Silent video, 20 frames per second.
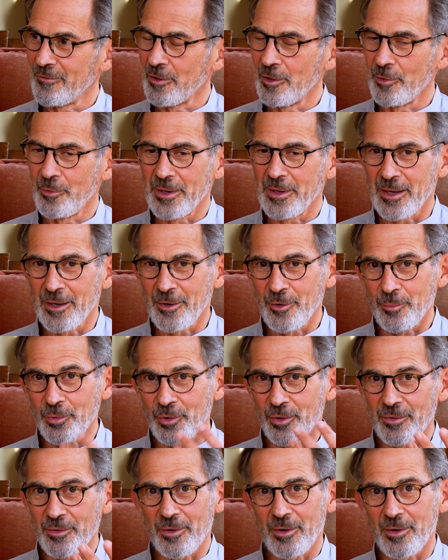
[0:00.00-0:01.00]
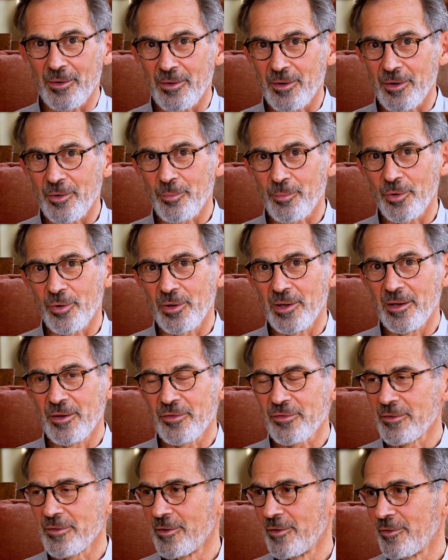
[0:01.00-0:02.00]
following. I hope your
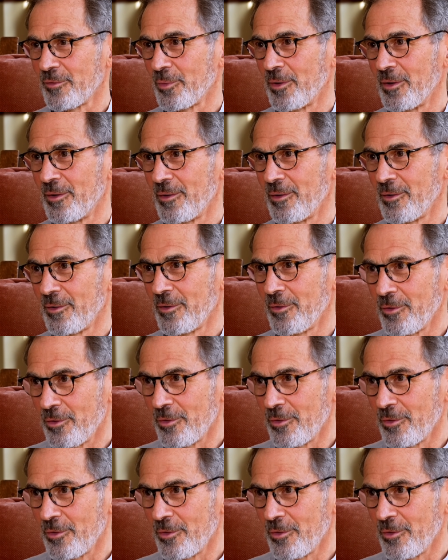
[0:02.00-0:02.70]
listeners were